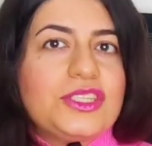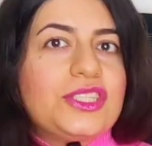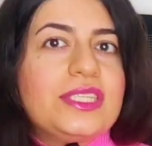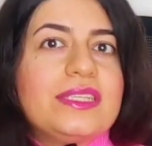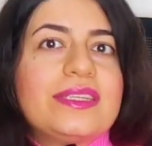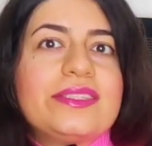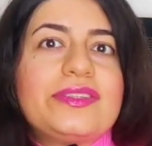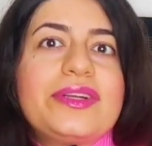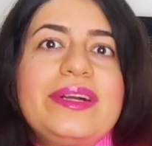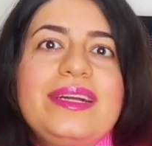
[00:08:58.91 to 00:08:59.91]
She did a
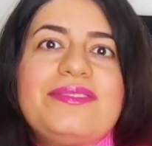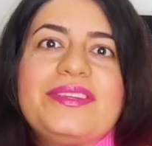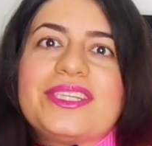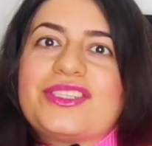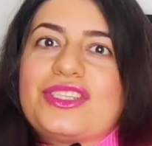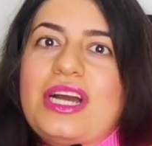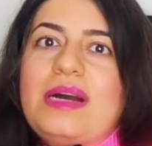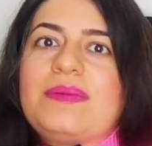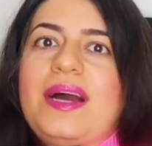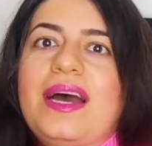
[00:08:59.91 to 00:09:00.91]
terrific
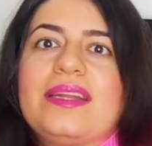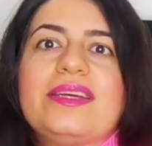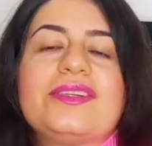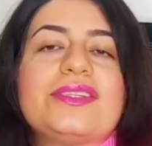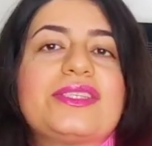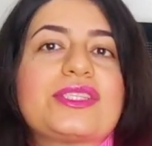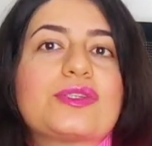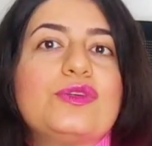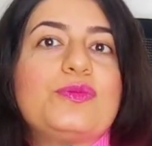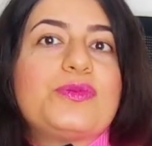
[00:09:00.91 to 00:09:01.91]
job on her
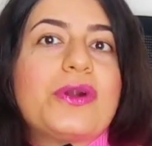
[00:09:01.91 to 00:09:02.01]
school